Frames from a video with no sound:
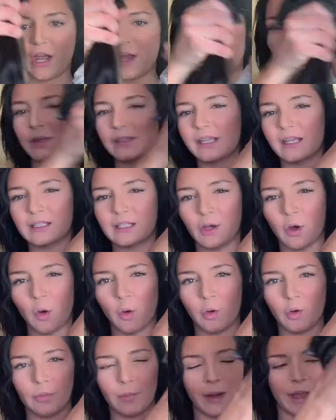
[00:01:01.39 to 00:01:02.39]
I always like to
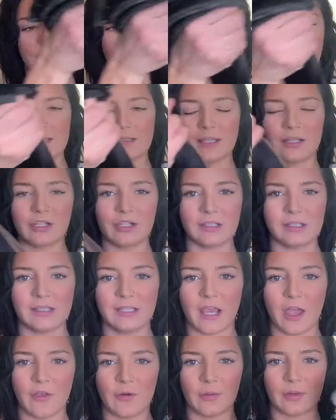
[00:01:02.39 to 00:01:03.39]
hold my extensions
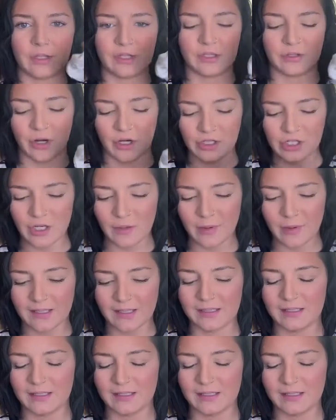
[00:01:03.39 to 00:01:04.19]
together with a scrunchie